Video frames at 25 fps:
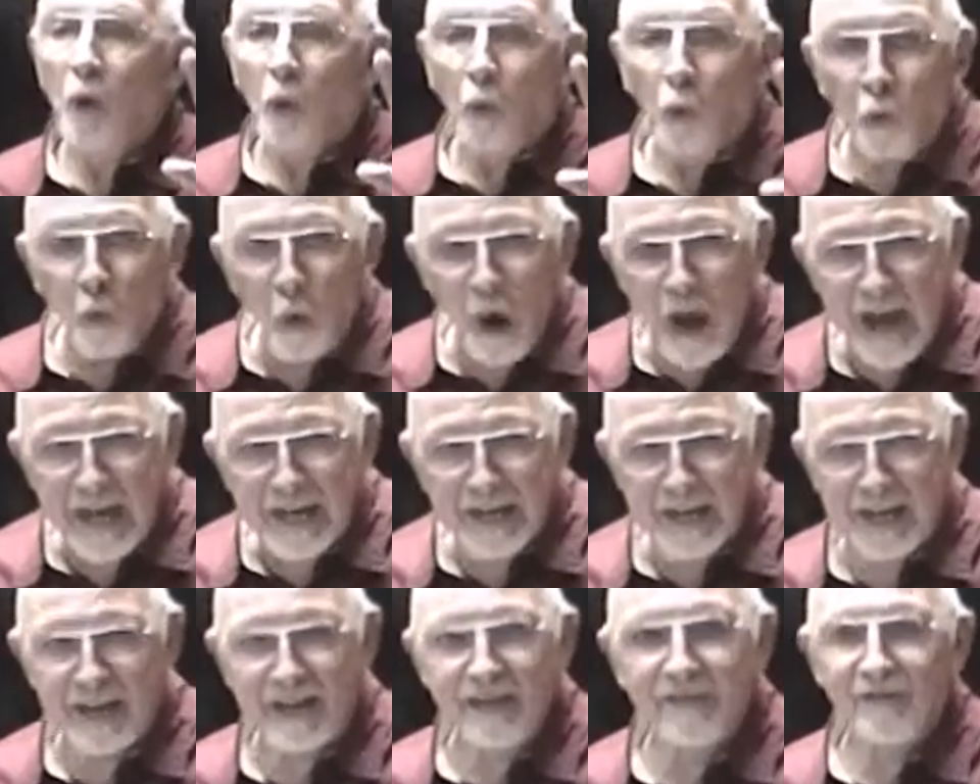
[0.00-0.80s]

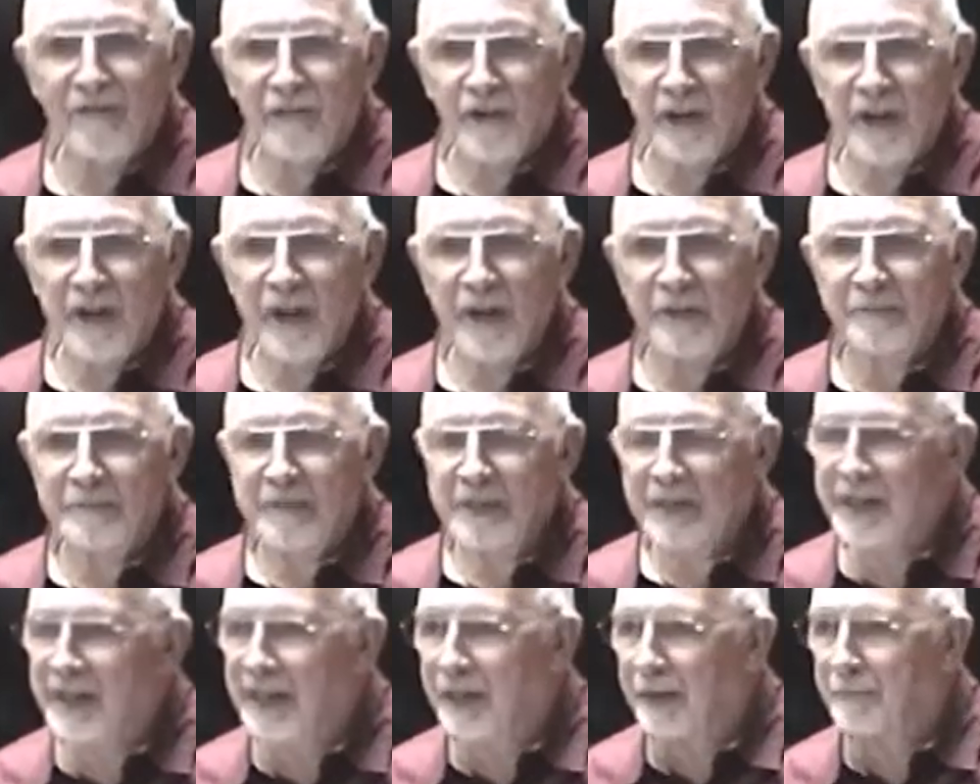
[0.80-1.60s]
waiting for him to
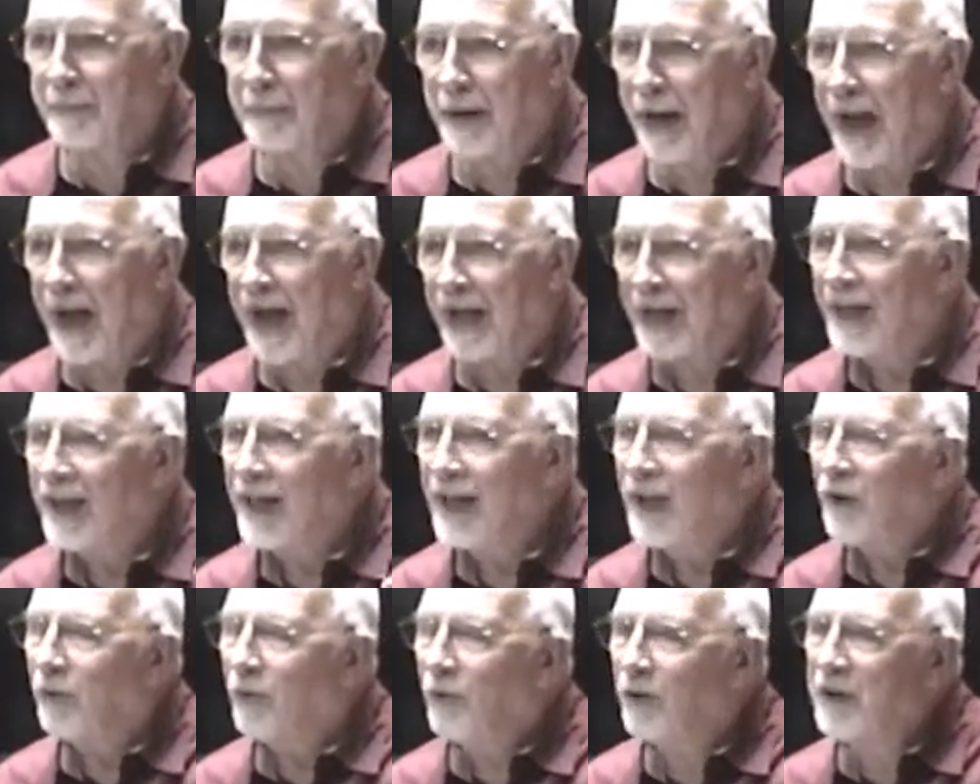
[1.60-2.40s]
get back.
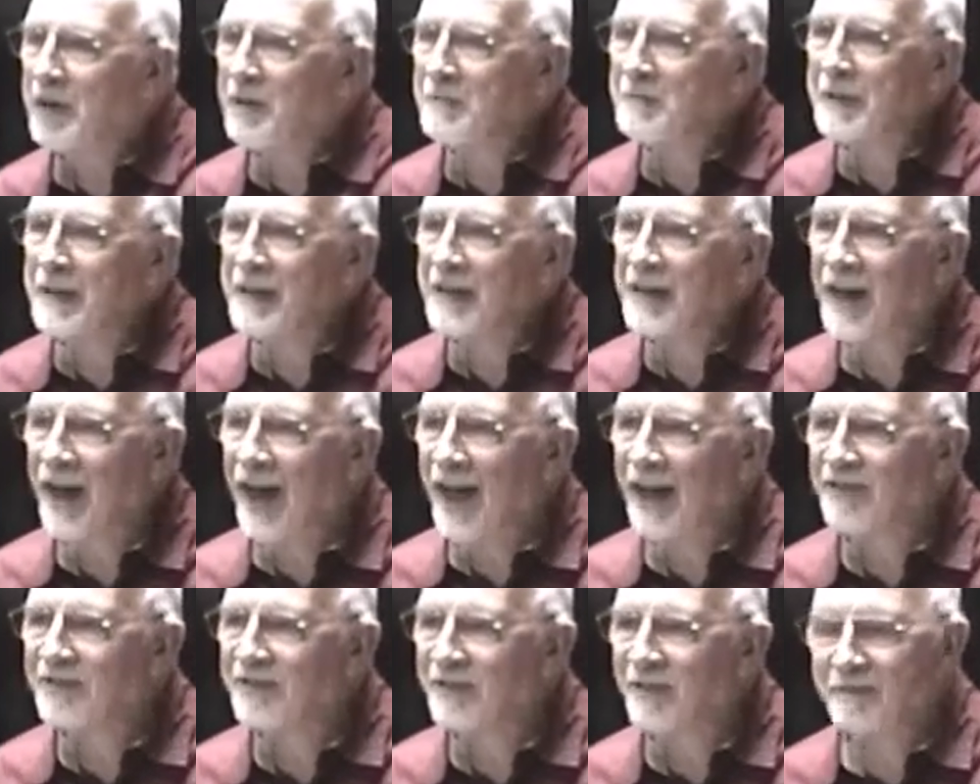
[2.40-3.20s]
Wouldn't it be
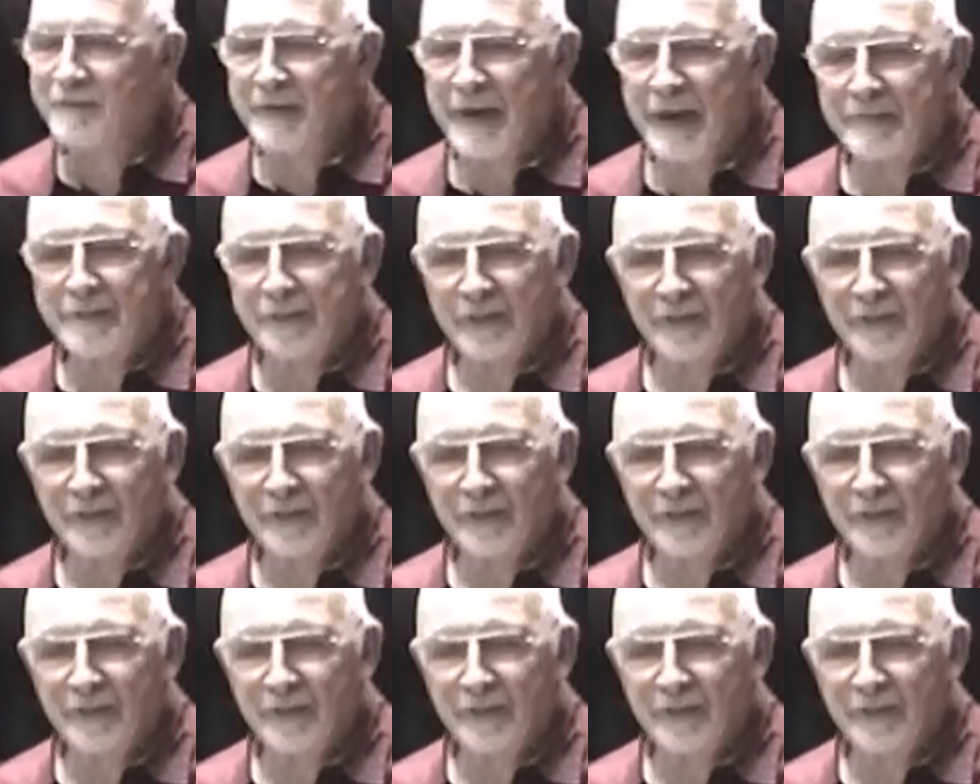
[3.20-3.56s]
nice if people